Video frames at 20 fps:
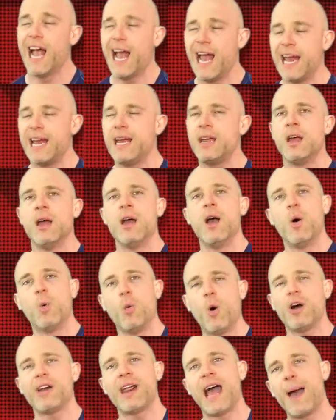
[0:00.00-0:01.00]
hey,
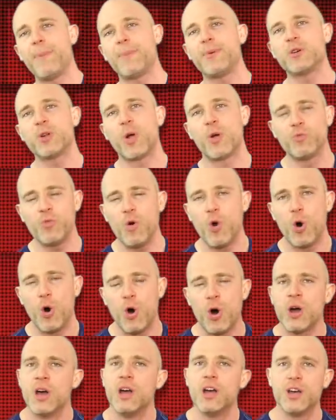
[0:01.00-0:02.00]
what happened on
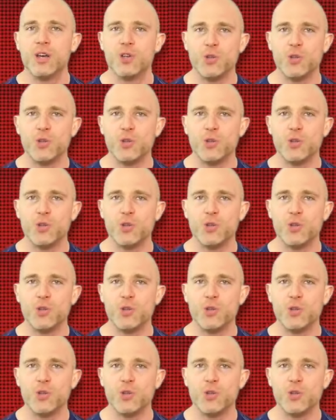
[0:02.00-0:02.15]
Raw?